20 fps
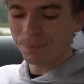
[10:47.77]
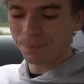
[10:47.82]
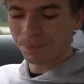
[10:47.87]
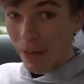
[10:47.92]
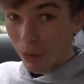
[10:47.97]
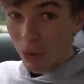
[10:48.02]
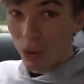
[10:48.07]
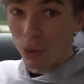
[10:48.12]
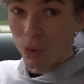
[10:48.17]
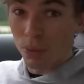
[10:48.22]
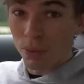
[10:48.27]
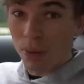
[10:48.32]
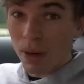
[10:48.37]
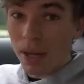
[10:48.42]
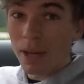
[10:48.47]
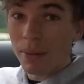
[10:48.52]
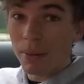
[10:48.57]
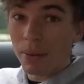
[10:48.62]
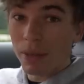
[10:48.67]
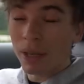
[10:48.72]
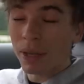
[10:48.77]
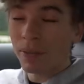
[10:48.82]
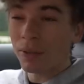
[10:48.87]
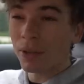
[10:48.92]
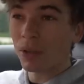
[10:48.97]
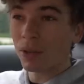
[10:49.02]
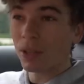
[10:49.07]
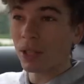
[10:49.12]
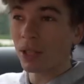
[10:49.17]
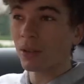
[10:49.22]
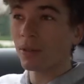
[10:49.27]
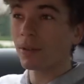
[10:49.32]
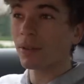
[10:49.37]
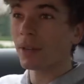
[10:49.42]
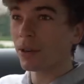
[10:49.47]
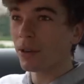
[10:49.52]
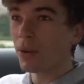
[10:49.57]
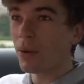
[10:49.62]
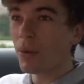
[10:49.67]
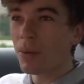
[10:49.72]
if you really believe in yourself
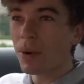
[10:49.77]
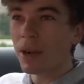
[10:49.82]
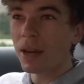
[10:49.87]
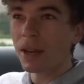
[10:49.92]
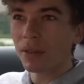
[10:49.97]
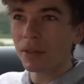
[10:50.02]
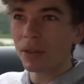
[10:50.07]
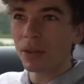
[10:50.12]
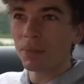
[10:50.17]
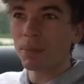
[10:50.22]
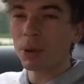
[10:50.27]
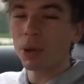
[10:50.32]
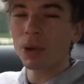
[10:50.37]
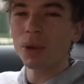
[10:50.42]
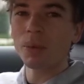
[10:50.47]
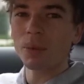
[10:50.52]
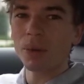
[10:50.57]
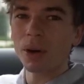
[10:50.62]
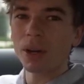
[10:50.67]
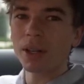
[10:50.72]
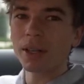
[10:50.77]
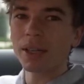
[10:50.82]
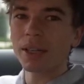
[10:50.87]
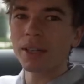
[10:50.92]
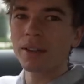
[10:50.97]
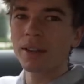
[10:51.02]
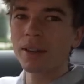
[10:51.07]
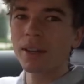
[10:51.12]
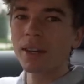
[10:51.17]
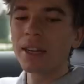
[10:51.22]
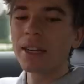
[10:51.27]
and you're willing to put the work in,